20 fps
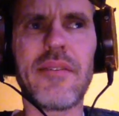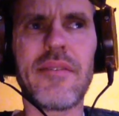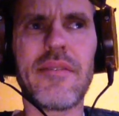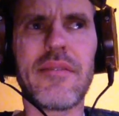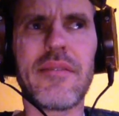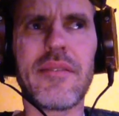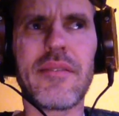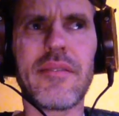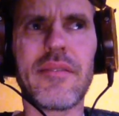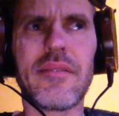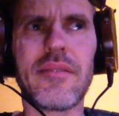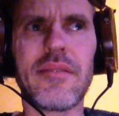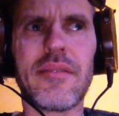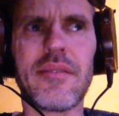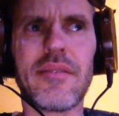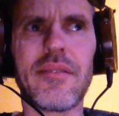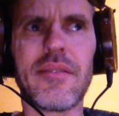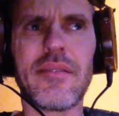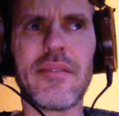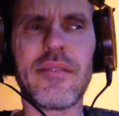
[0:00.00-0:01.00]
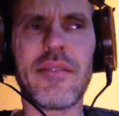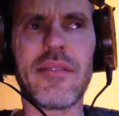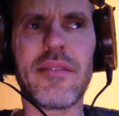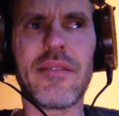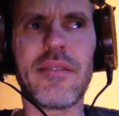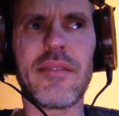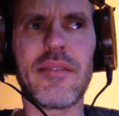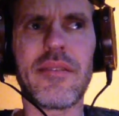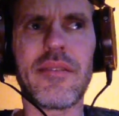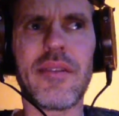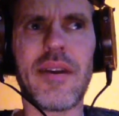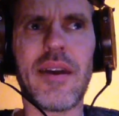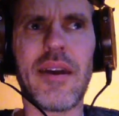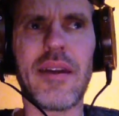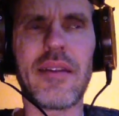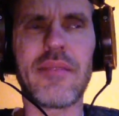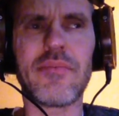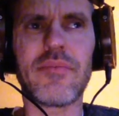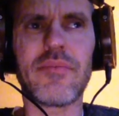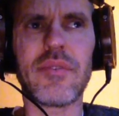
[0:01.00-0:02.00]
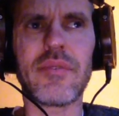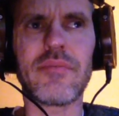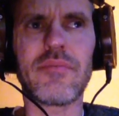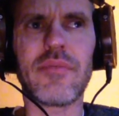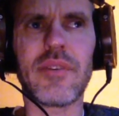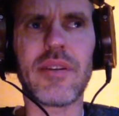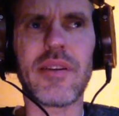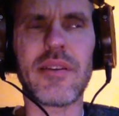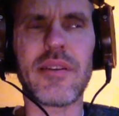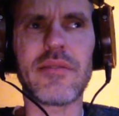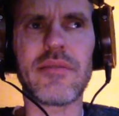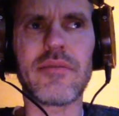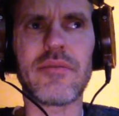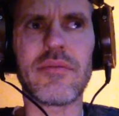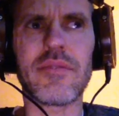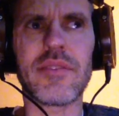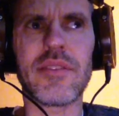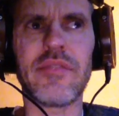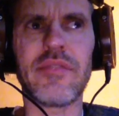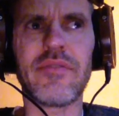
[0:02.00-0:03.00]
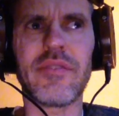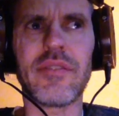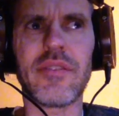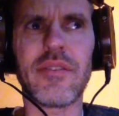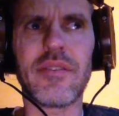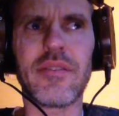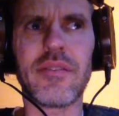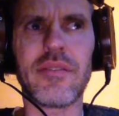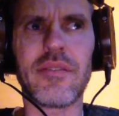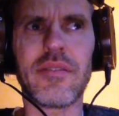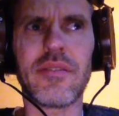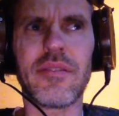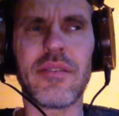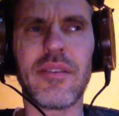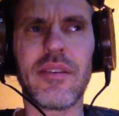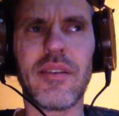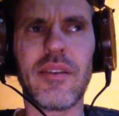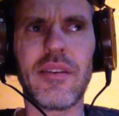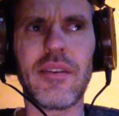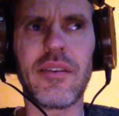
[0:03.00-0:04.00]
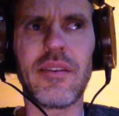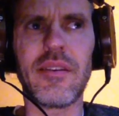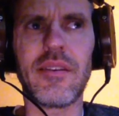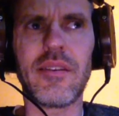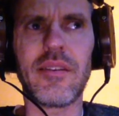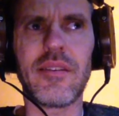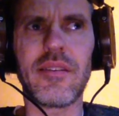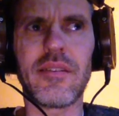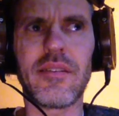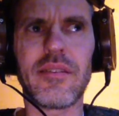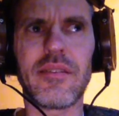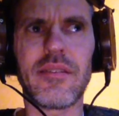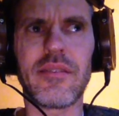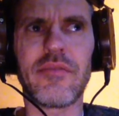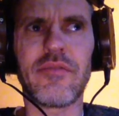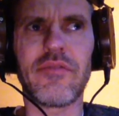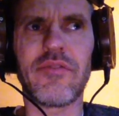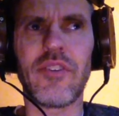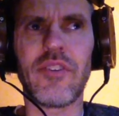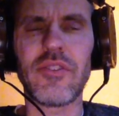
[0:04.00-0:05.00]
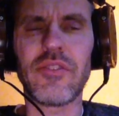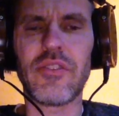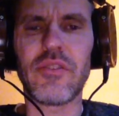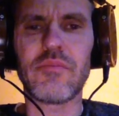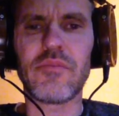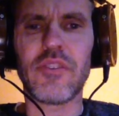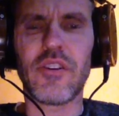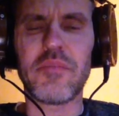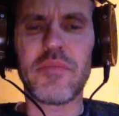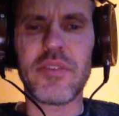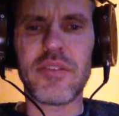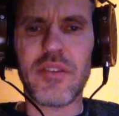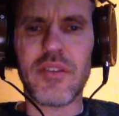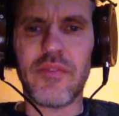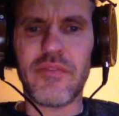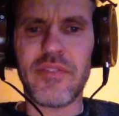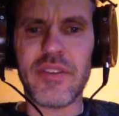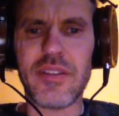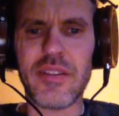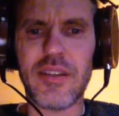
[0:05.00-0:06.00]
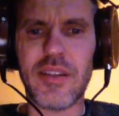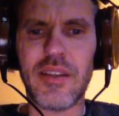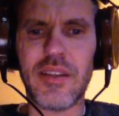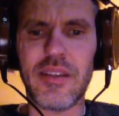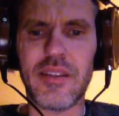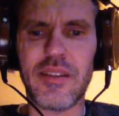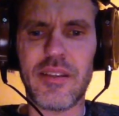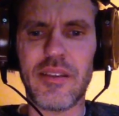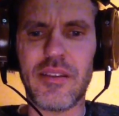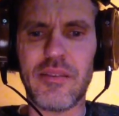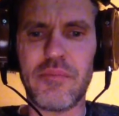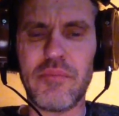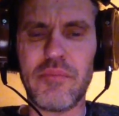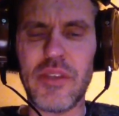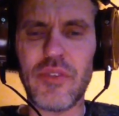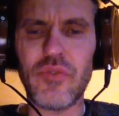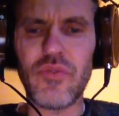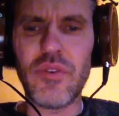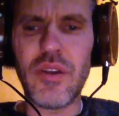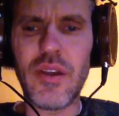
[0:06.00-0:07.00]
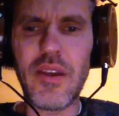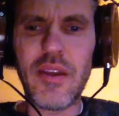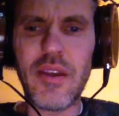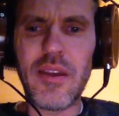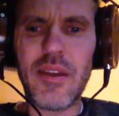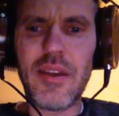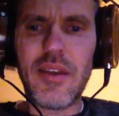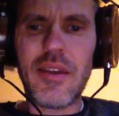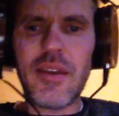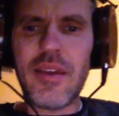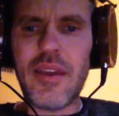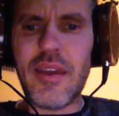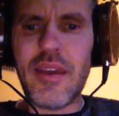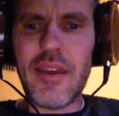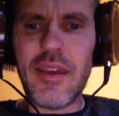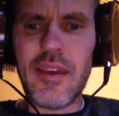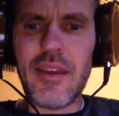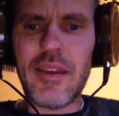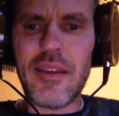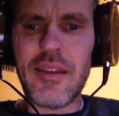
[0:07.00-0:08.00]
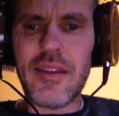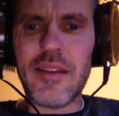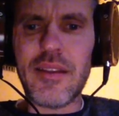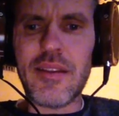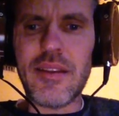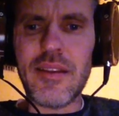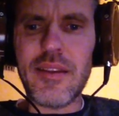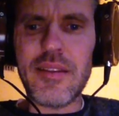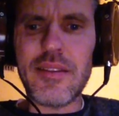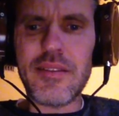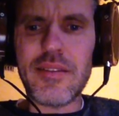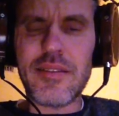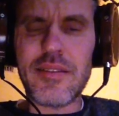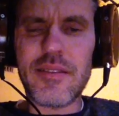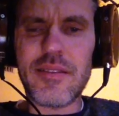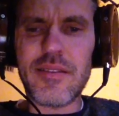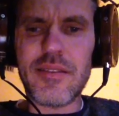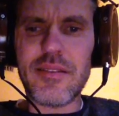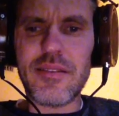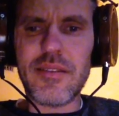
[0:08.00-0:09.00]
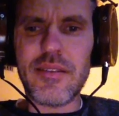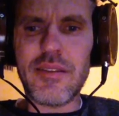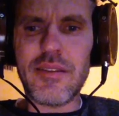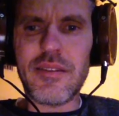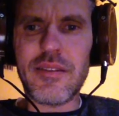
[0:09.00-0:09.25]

than that, what else looks different? The volume knob is obviously in the middle, and it's